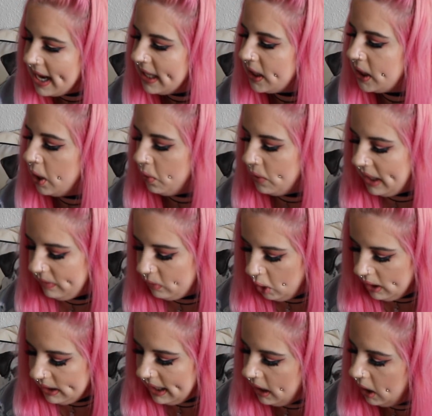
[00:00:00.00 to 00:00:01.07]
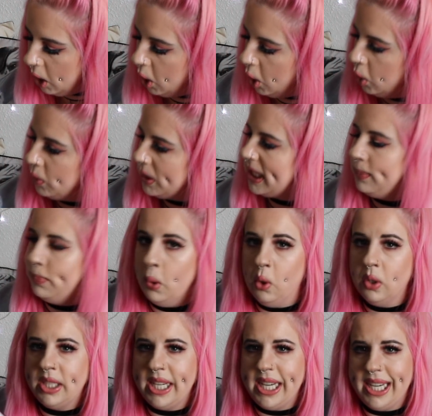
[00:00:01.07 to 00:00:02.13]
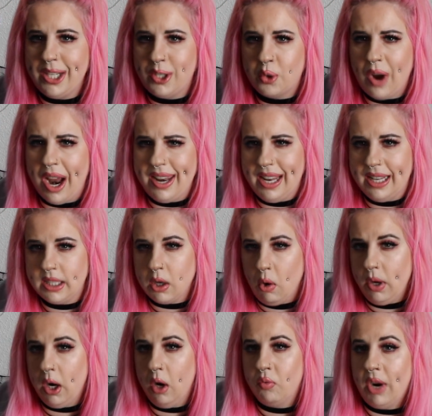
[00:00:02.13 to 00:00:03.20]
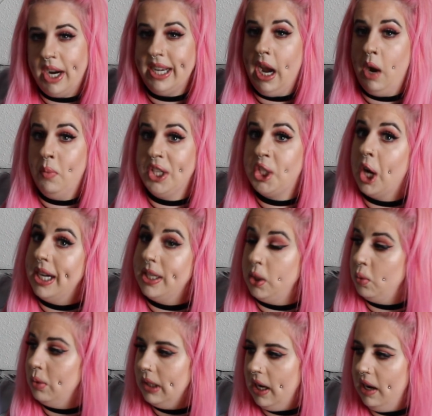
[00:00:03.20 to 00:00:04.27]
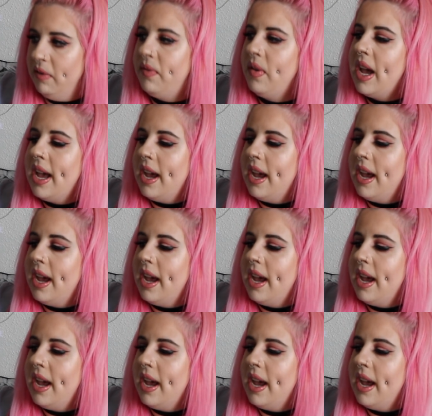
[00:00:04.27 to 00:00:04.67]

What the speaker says: So they've got that whole sporty trend that's going on right now, which I do love.